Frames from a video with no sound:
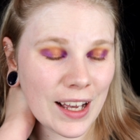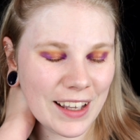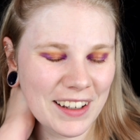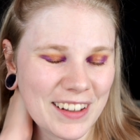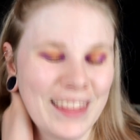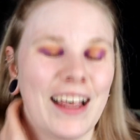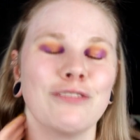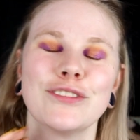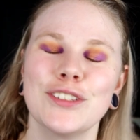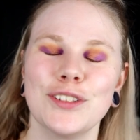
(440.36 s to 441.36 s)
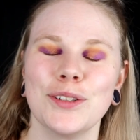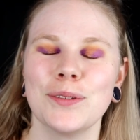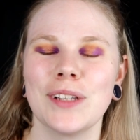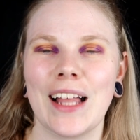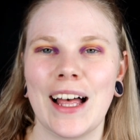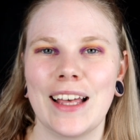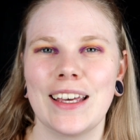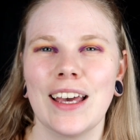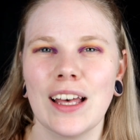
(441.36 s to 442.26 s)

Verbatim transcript: I love to do like